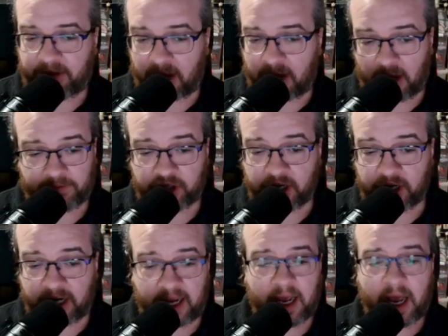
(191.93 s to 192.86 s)
of
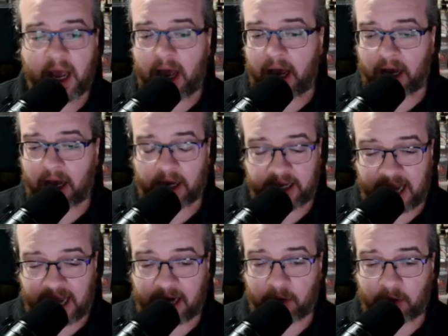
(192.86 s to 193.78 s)
Genie,
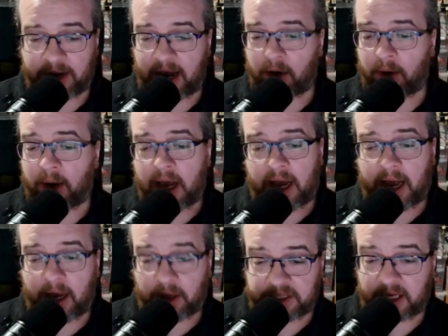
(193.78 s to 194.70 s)
Iago now,
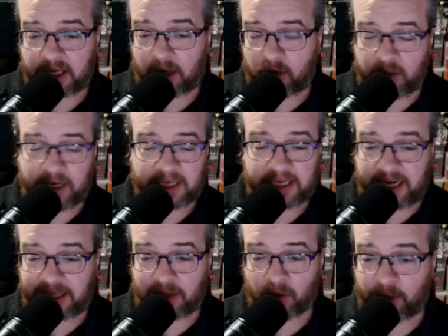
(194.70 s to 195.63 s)
Elsa, who doesn't
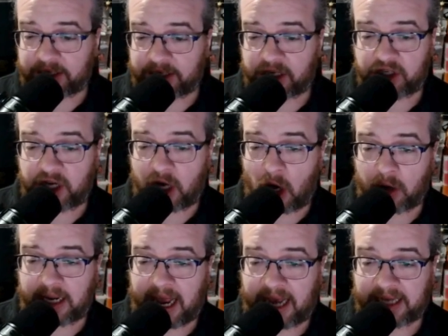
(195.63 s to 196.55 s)
need the rush because she
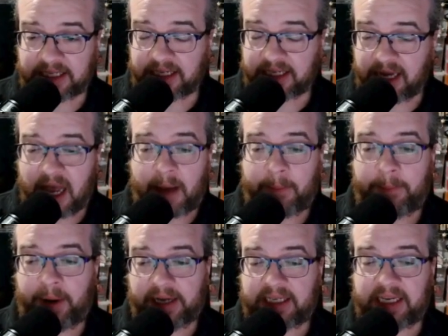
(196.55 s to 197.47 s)
already has it.
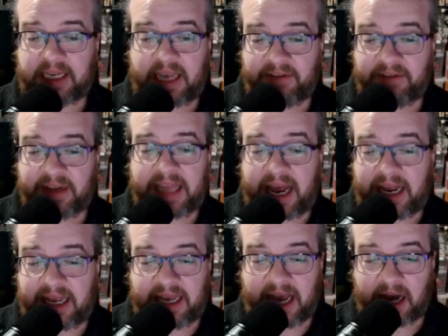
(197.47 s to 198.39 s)
But giving
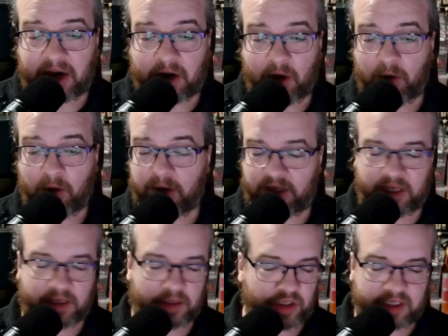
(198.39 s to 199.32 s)
that Iago
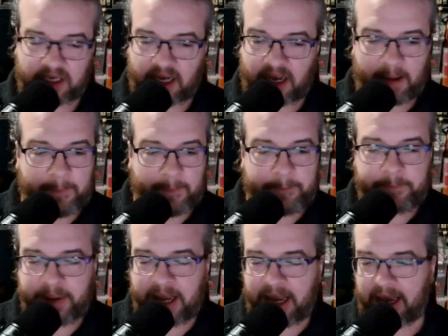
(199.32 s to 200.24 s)
just a
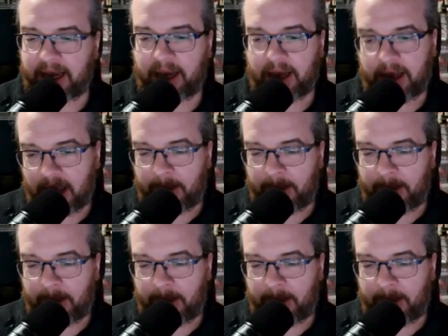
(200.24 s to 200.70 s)
big